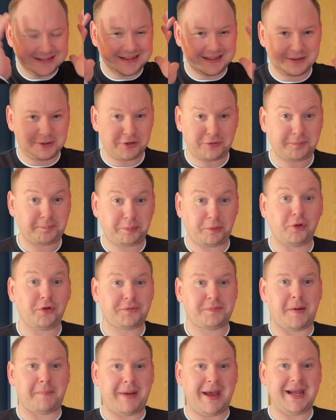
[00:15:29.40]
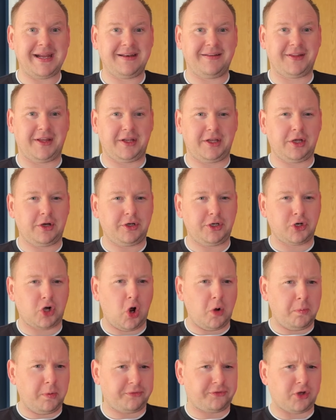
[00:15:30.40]
Just blows my mind that you're
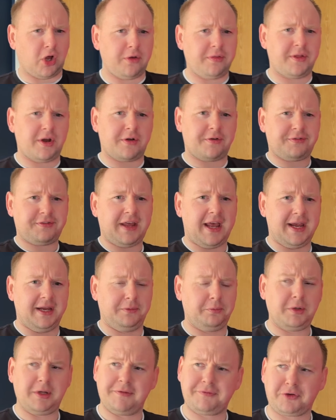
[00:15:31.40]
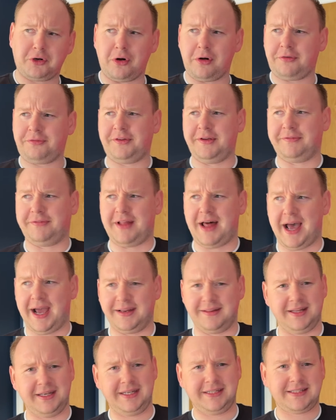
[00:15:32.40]
almost on their side. Well, of course they've
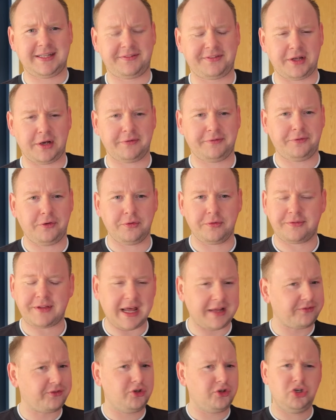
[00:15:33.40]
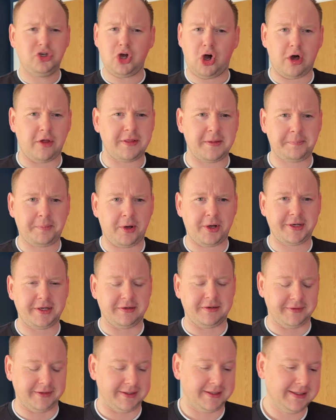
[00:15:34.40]
lied. They need to sell phones. That's not the point
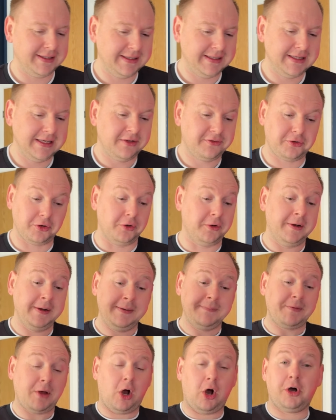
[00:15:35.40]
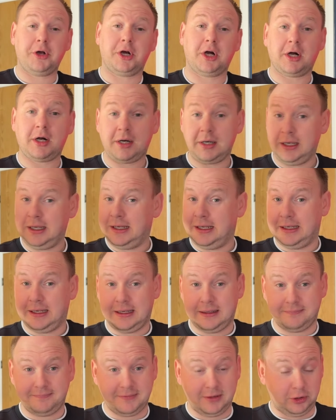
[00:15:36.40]
of it. So Honor
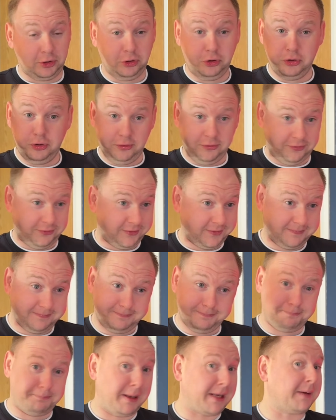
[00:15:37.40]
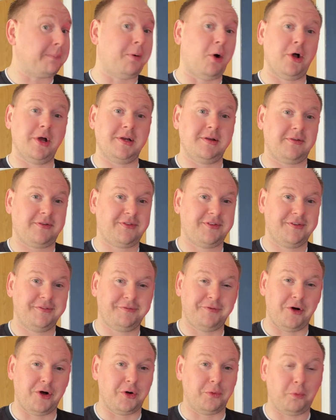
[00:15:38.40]
lose big points
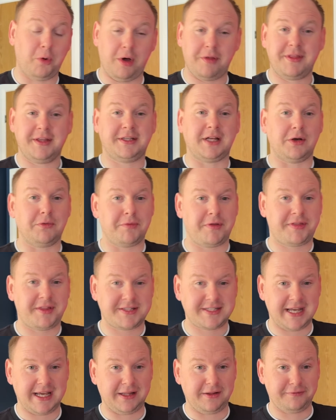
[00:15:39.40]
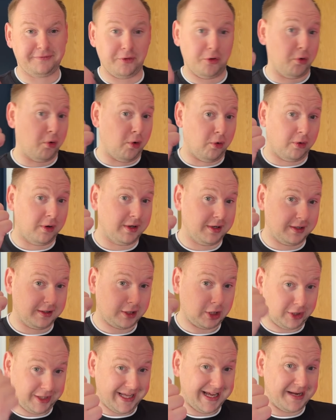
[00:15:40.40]
for what they've done with the telephoto
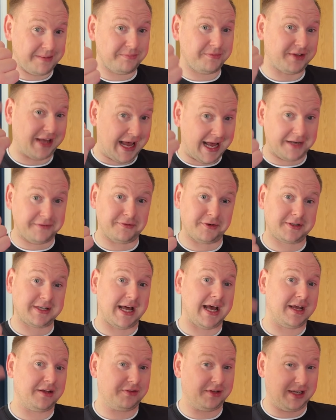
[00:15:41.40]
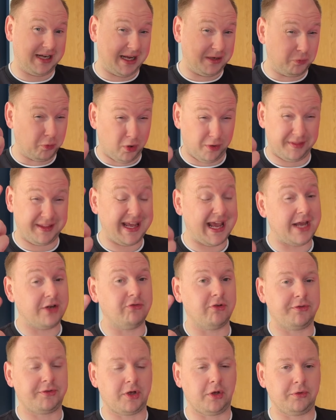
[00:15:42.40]
claims, advertising, and what the end
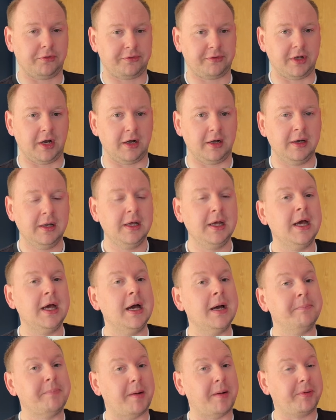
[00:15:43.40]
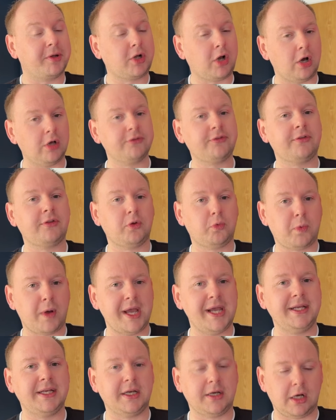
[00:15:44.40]
results are. But because of the
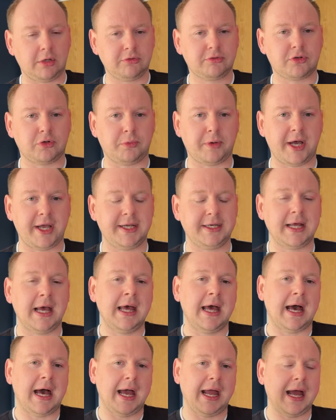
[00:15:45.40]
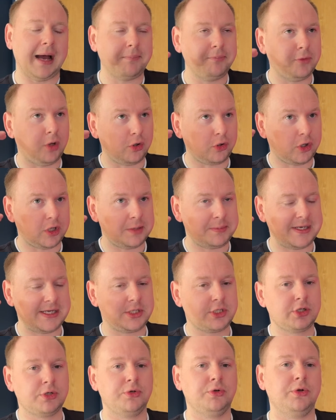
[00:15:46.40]
wide and ultra wide, I am not going to be
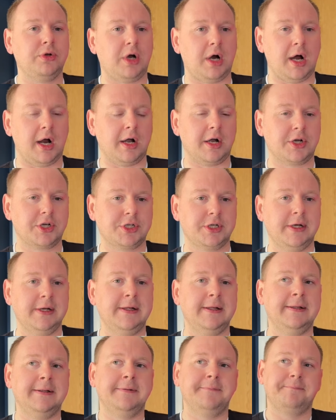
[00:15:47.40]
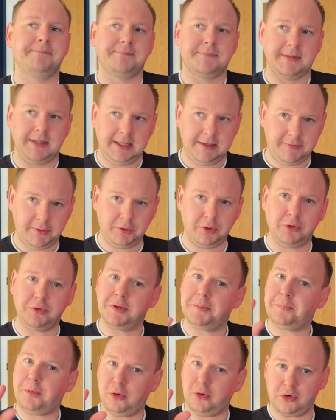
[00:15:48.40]
too harsh, even though
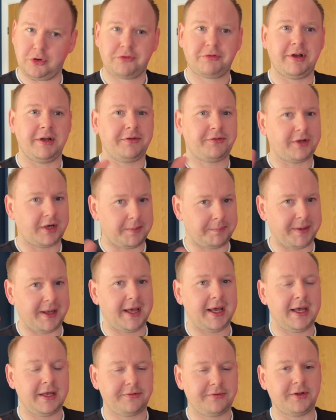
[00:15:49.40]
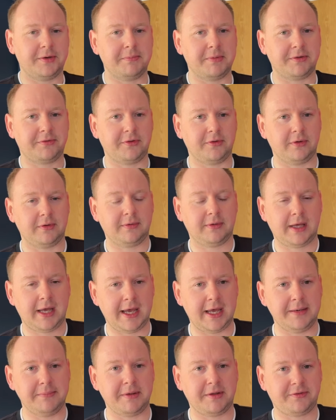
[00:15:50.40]
the portraits are a bit hit and
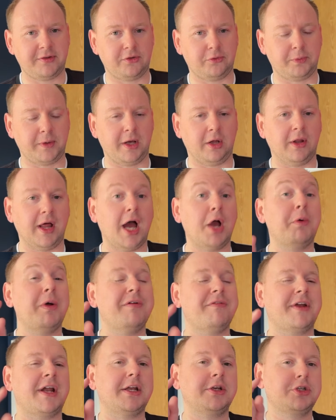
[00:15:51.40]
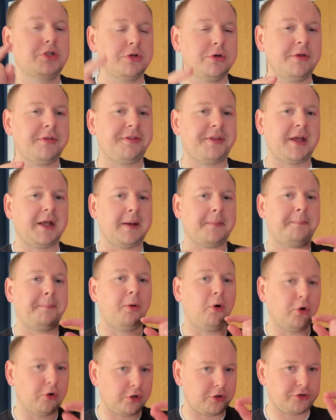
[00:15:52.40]
miss as well. However, I do think
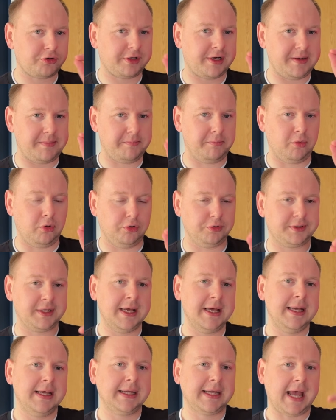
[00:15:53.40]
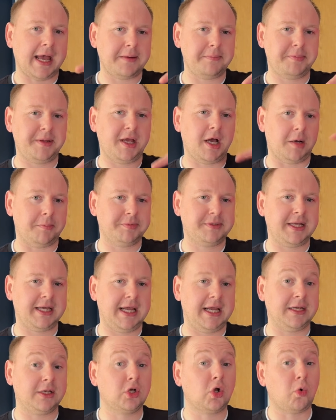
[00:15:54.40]
portrait mode can be
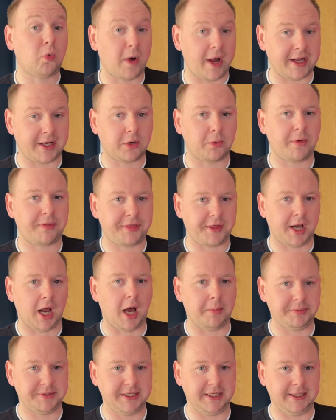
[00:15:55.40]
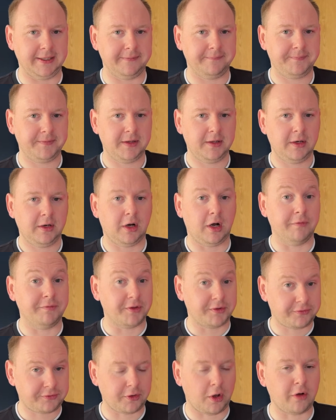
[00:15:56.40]
updated quick with an update of
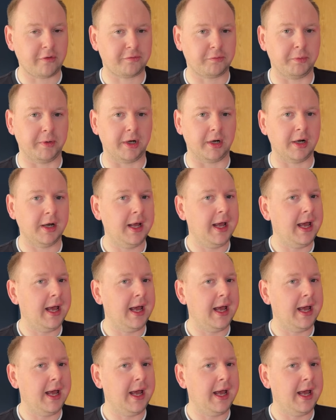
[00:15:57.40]
the software.